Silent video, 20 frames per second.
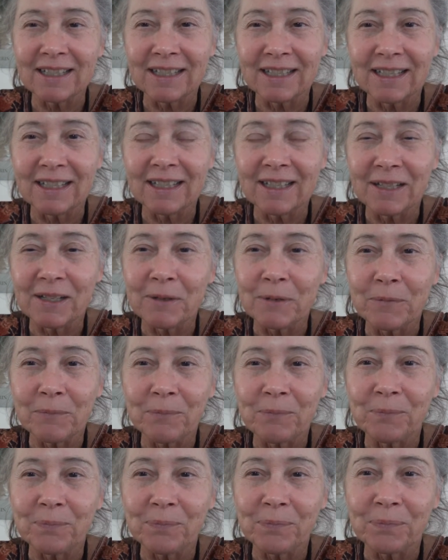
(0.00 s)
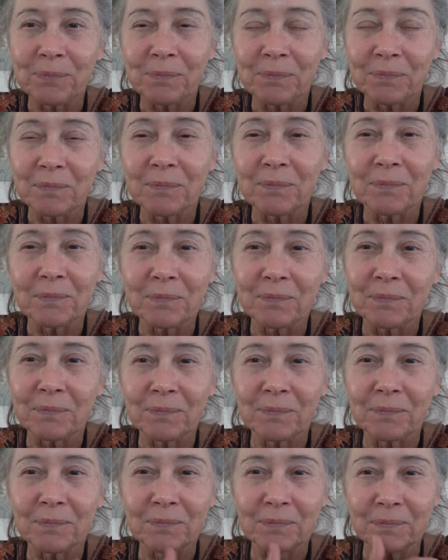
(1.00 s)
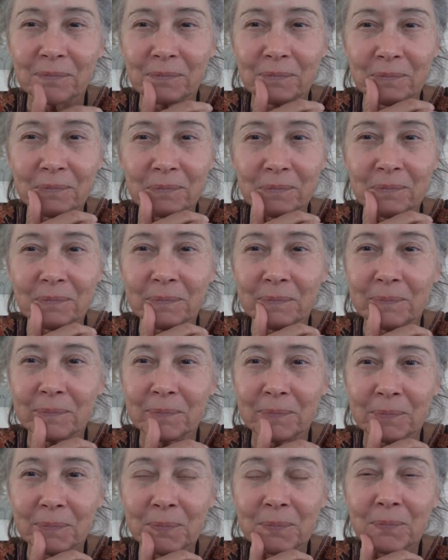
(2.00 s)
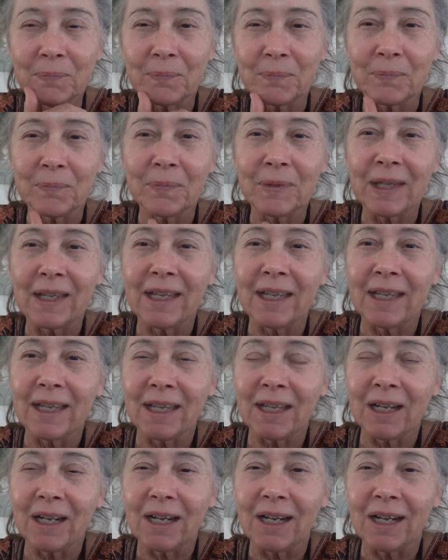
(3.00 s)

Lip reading: No one is speaking in this clip.